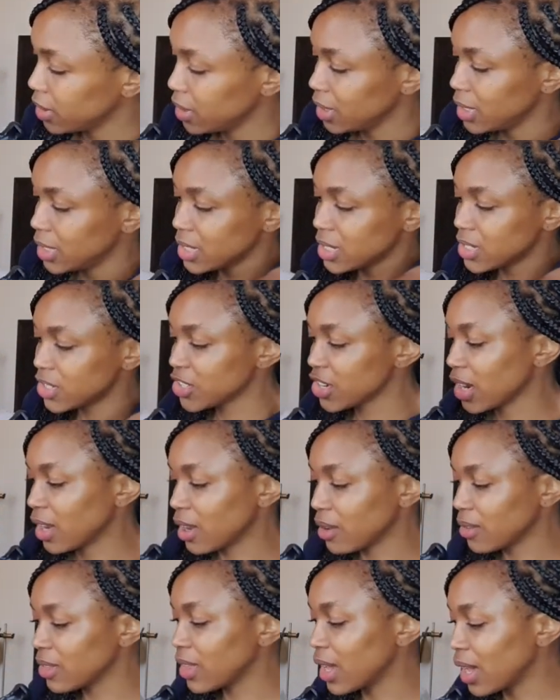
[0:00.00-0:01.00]
Let's check
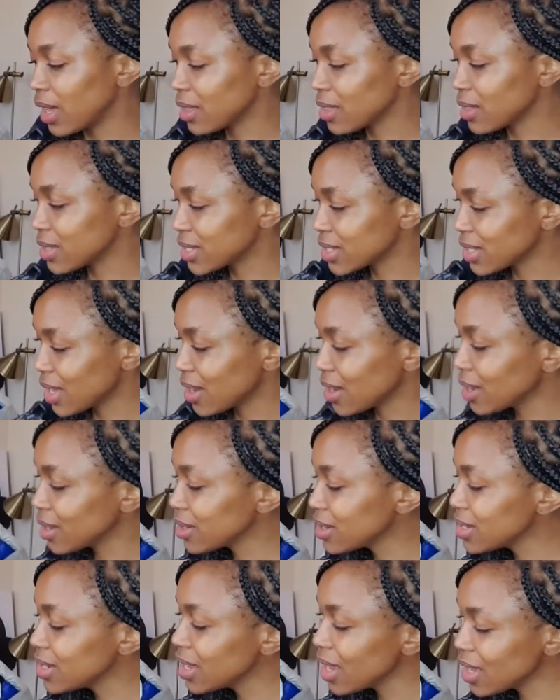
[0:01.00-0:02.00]
out the other side.
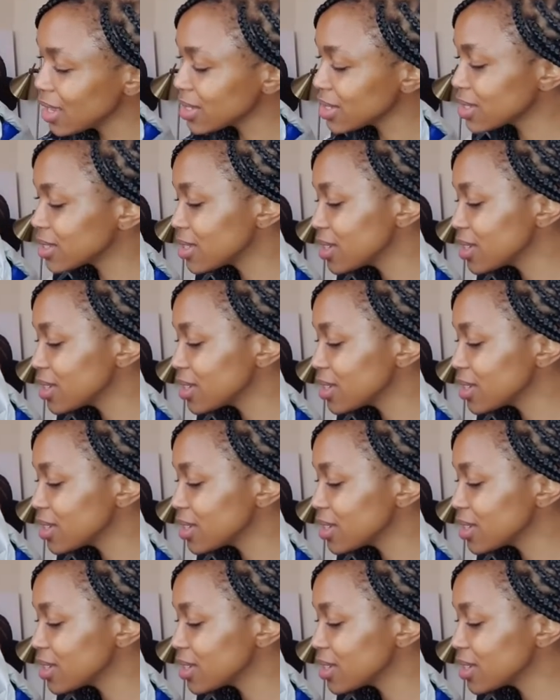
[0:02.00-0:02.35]
Yes,